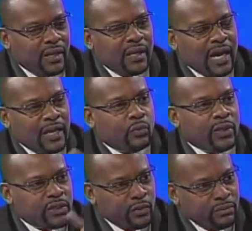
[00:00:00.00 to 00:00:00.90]
And when
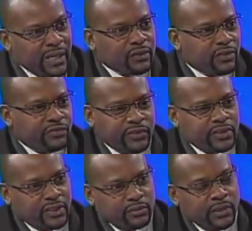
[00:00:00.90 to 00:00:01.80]
she went back to her first
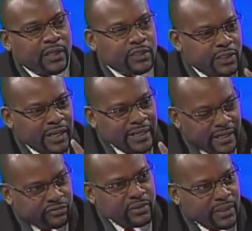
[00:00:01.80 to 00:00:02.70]
husband and she had
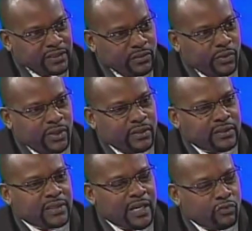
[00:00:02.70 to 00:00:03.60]
left him as he was
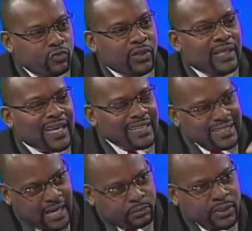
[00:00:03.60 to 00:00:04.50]
and really
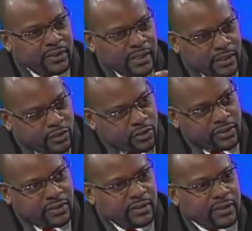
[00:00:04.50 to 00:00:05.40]
adapted and
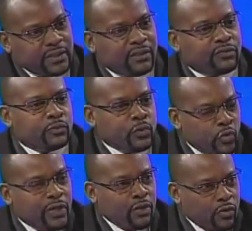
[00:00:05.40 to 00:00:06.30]
adjusted herself,
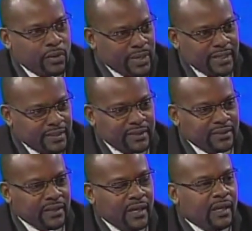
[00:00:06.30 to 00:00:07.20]
knowing how a man is,
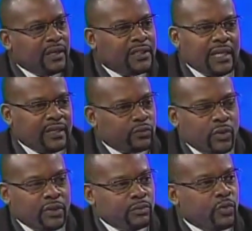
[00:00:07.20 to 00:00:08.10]
she has one
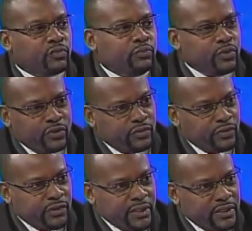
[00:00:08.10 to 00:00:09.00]
of the most beautiful
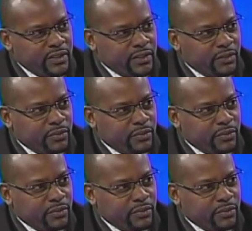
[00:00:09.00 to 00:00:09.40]
relationships.